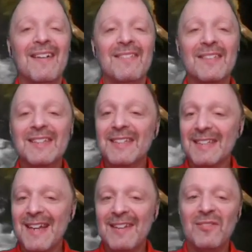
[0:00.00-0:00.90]
this is
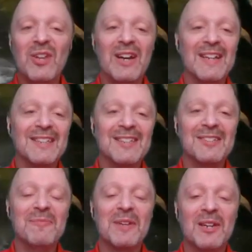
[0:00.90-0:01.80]
kind of nice
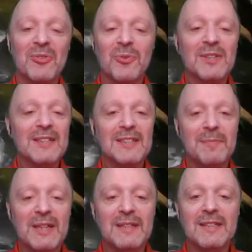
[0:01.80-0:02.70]
because what this
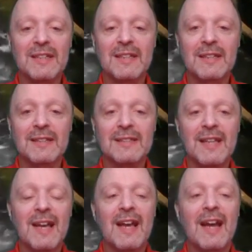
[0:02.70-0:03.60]
means is
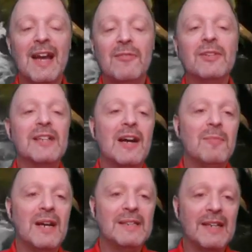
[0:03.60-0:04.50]
every time
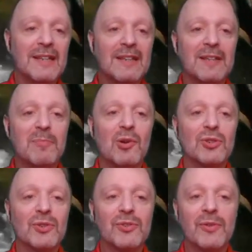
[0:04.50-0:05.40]
I take the
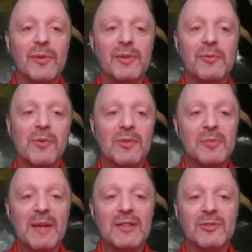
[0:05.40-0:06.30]
partial derivative with
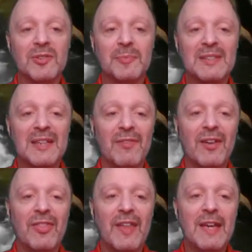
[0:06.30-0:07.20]
respect to a specific
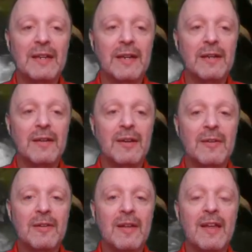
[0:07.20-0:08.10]
theta,
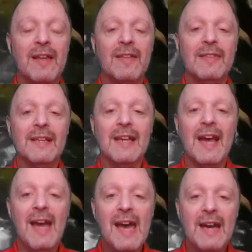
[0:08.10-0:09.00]
the
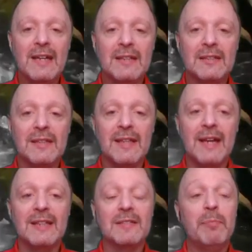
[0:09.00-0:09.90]
x
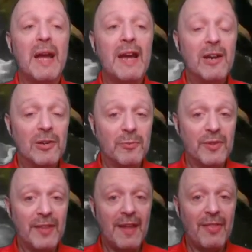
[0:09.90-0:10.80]
that is paired
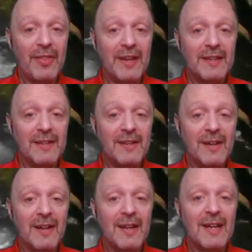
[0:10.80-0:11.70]
with that theta
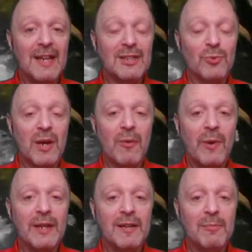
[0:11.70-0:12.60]
is what I
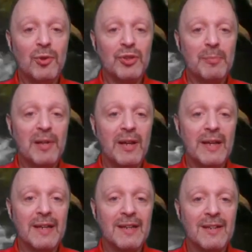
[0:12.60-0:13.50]
wind up
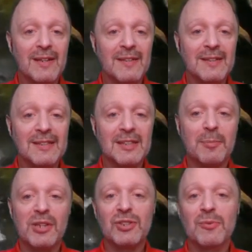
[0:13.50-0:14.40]
multiplying this
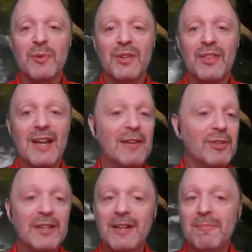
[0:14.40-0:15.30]
expression with
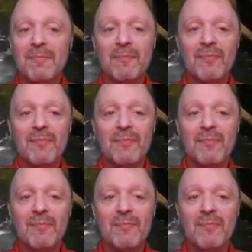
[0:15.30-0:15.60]
every time.